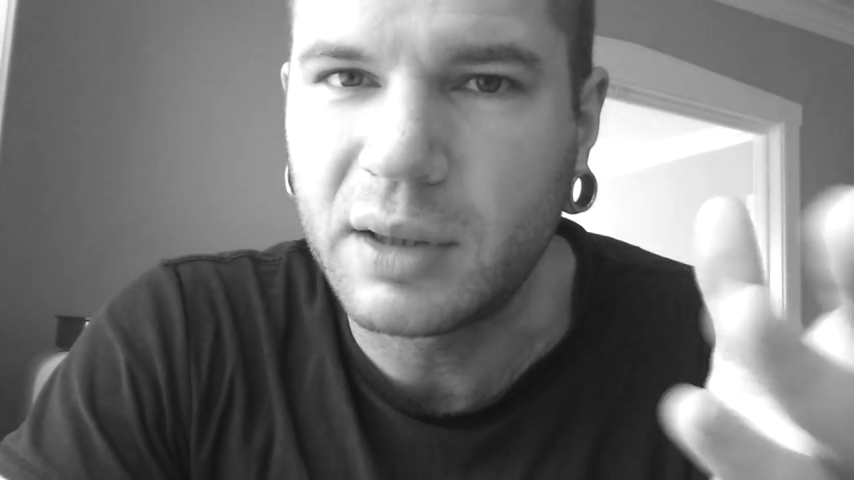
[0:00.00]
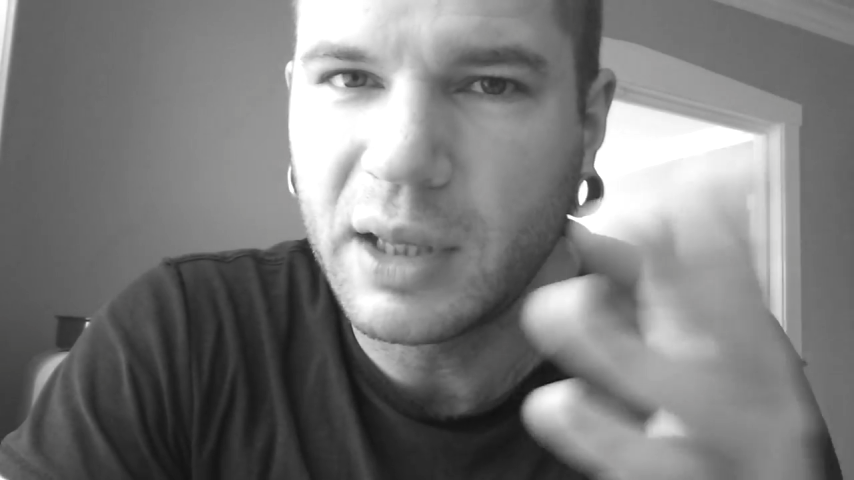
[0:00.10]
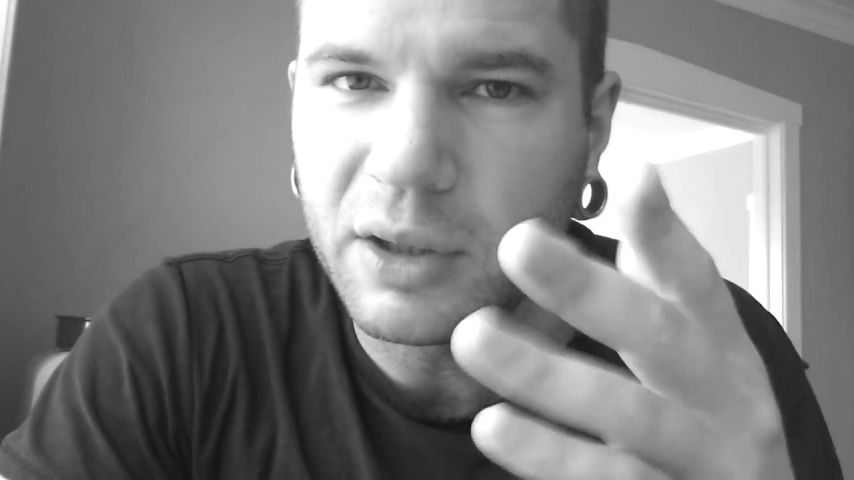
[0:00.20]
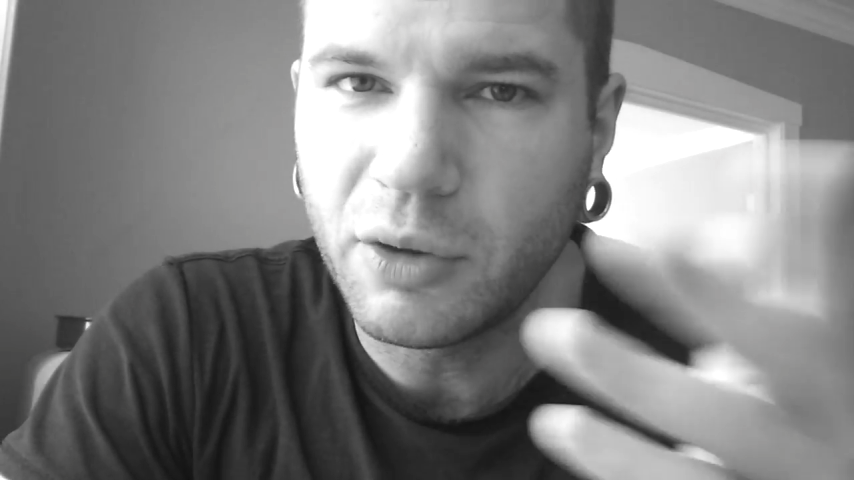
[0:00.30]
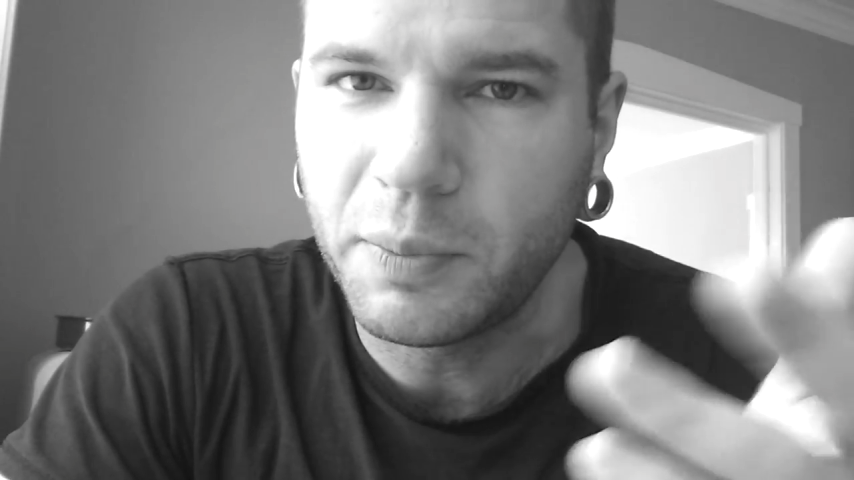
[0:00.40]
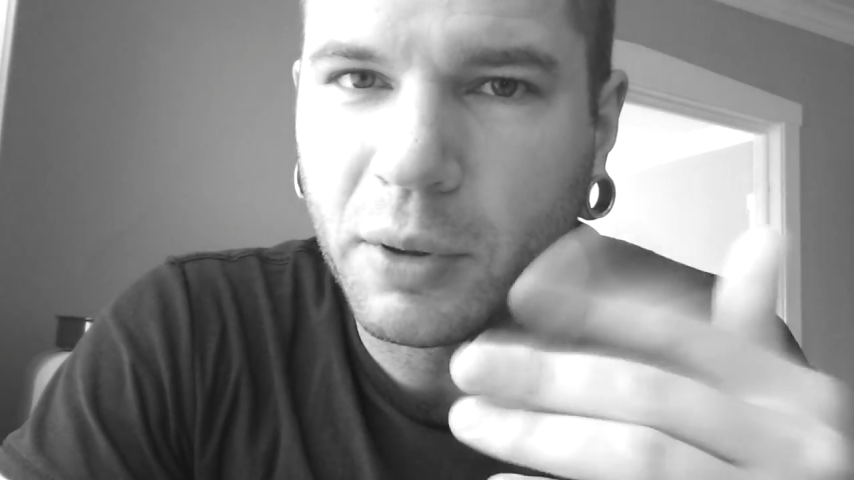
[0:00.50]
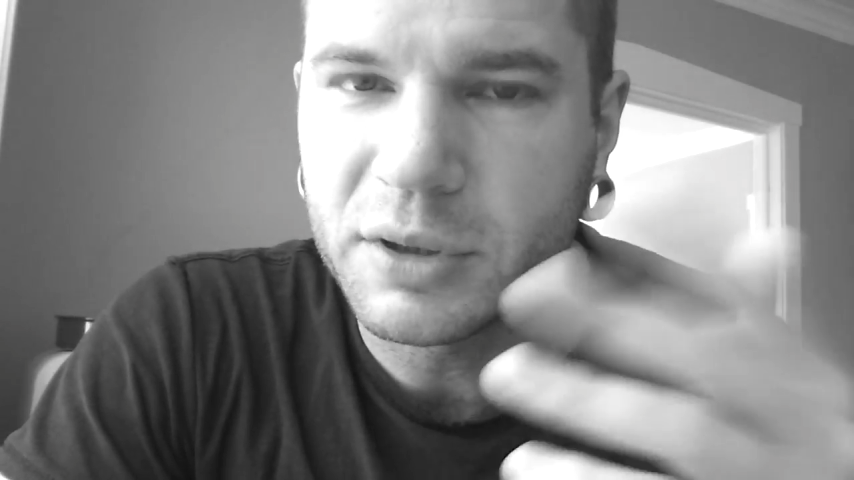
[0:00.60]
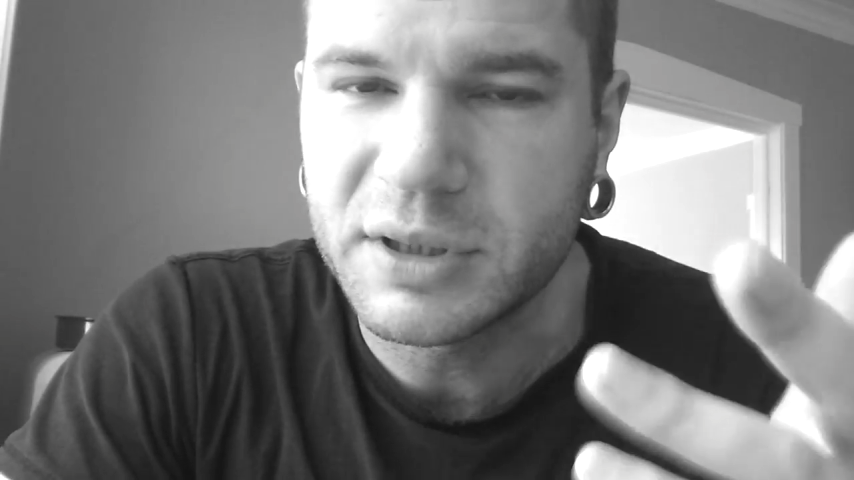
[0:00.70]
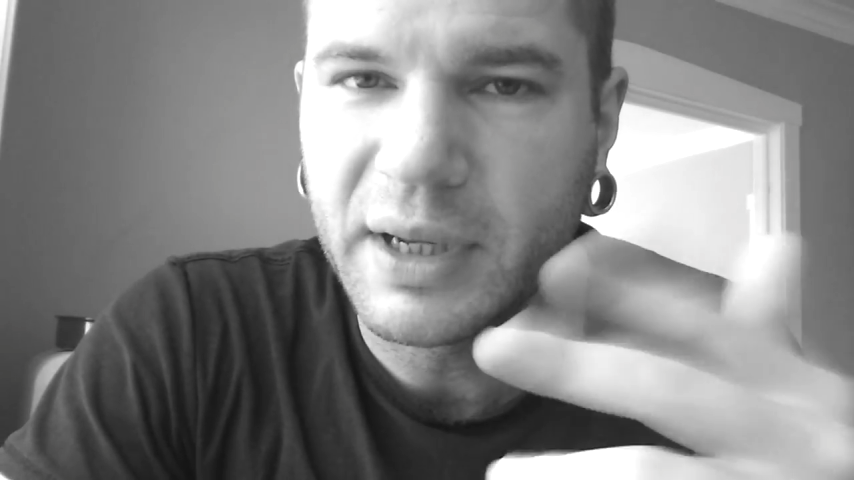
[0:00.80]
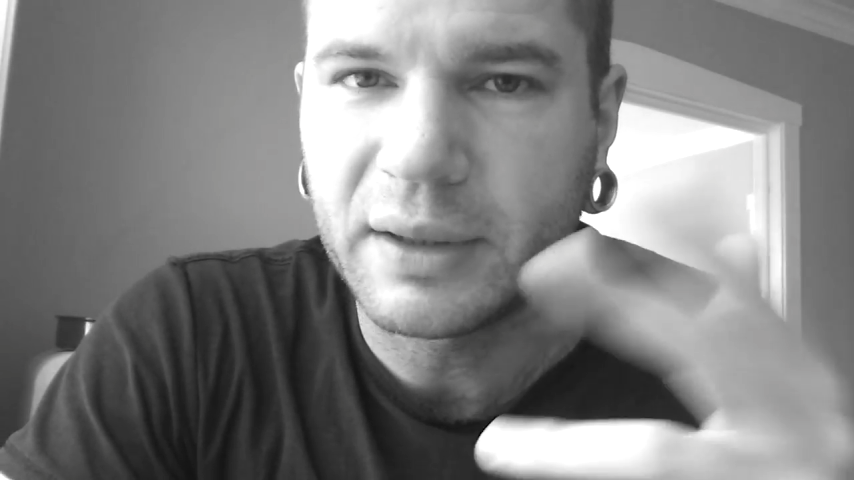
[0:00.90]
that your
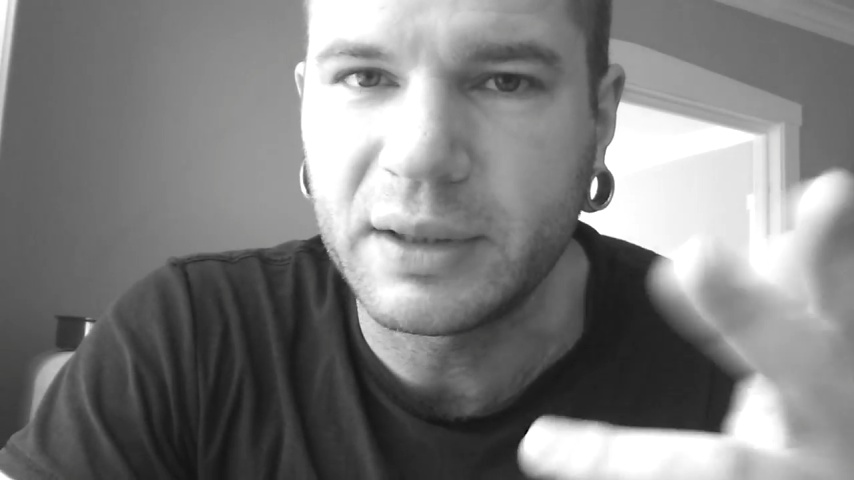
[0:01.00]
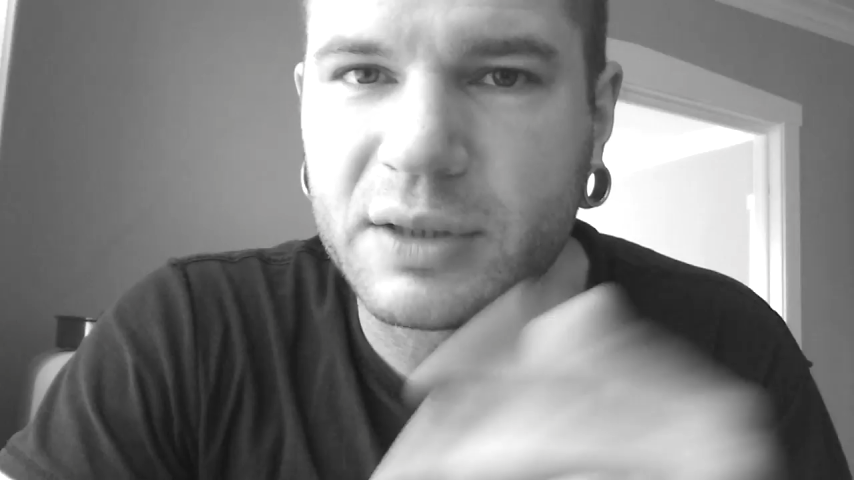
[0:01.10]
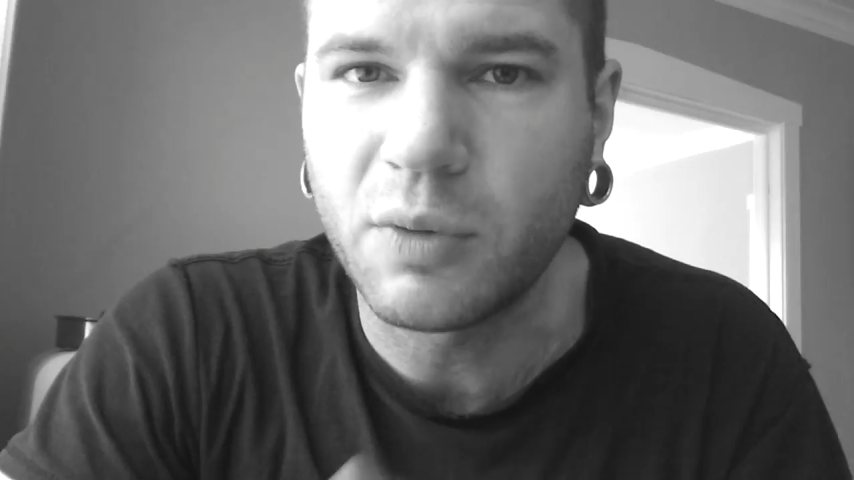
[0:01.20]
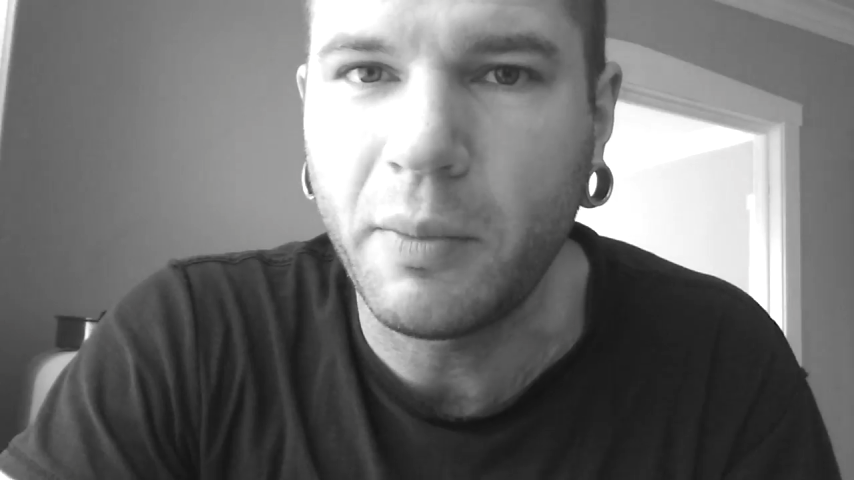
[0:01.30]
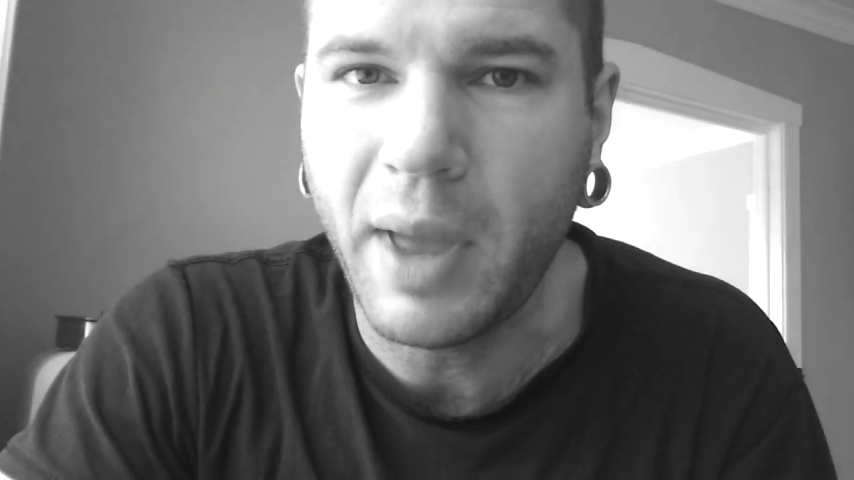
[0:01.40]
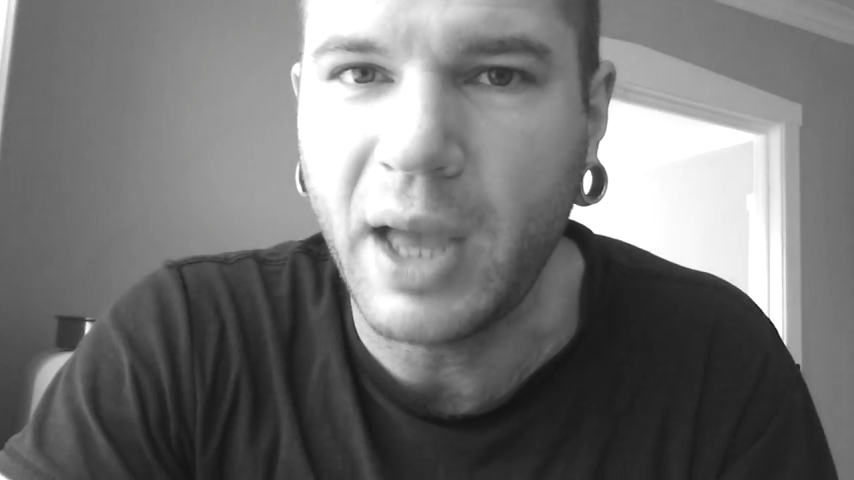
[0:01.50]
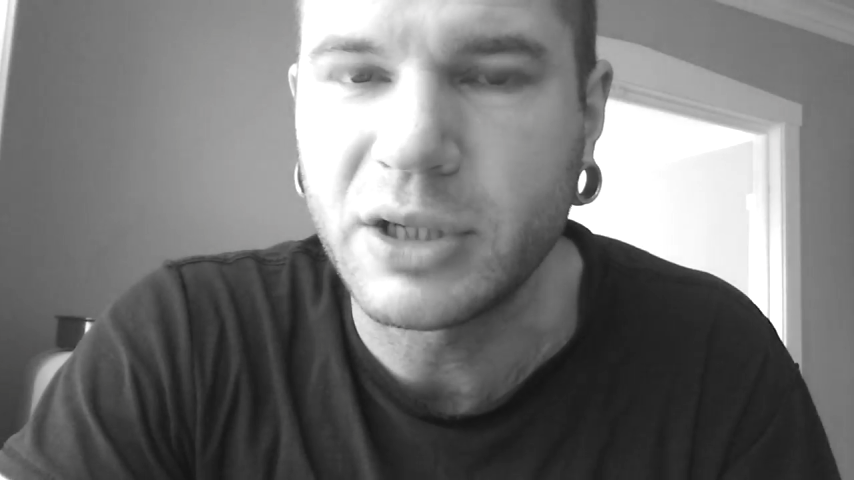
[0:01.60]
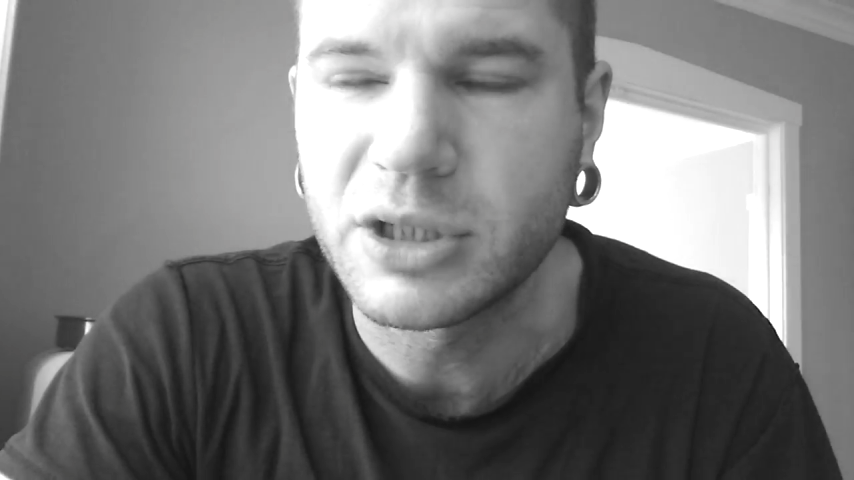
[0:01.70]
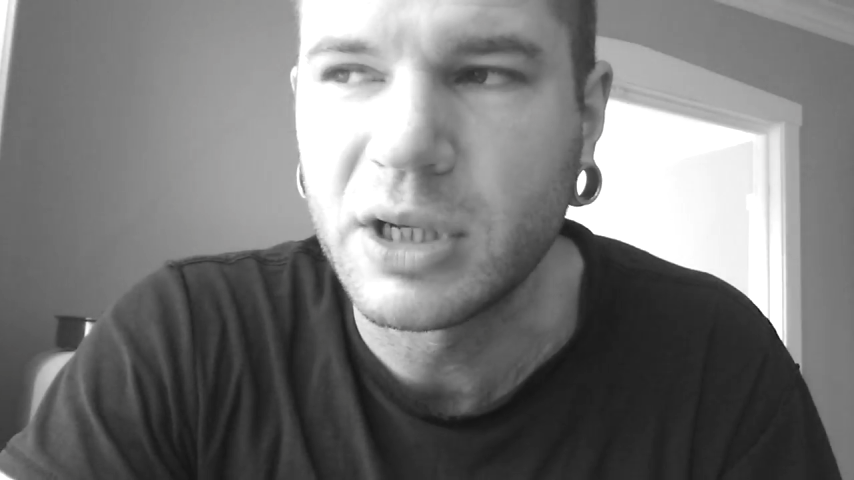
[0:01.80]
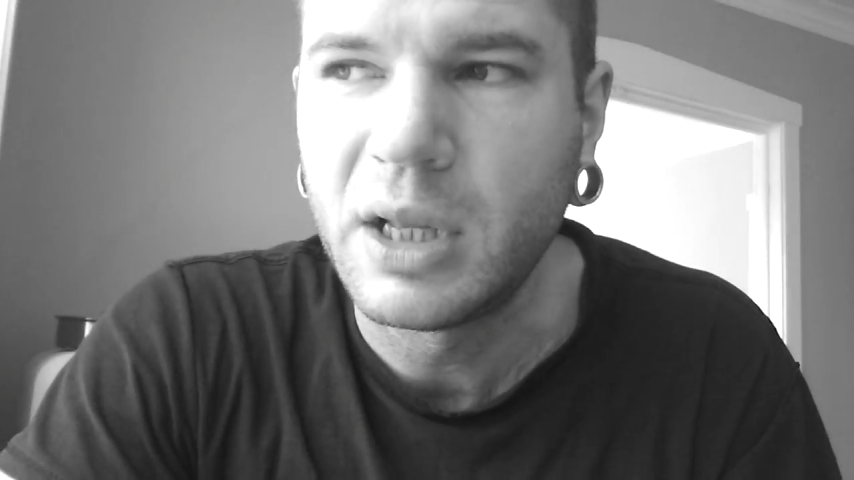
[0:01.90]
personalities will
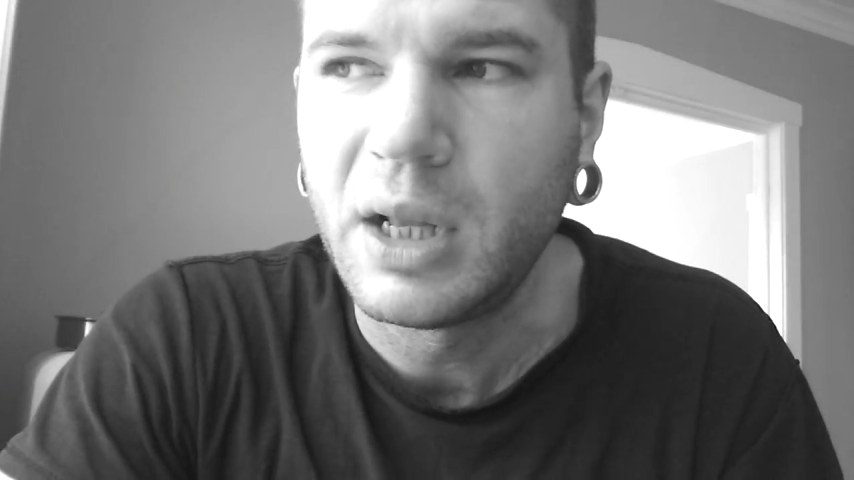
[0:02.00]
mesh.